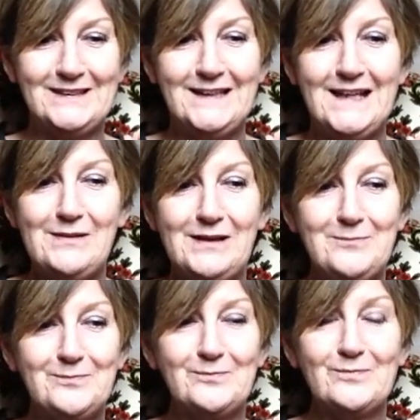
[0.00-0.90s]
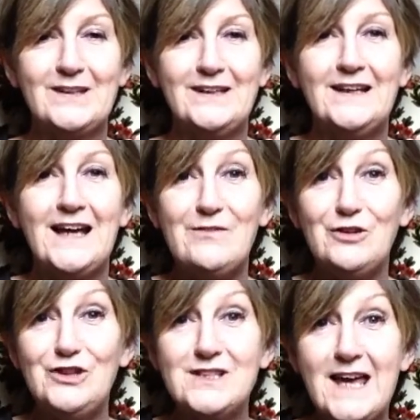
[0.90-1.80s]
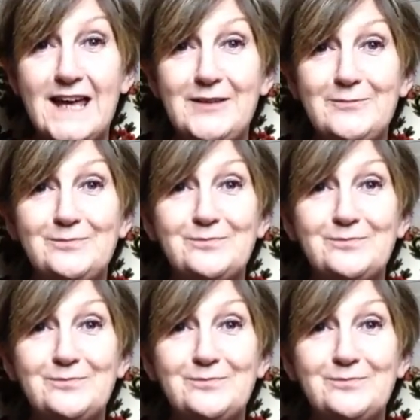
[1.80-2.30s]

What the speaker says: Anyway, have a good day.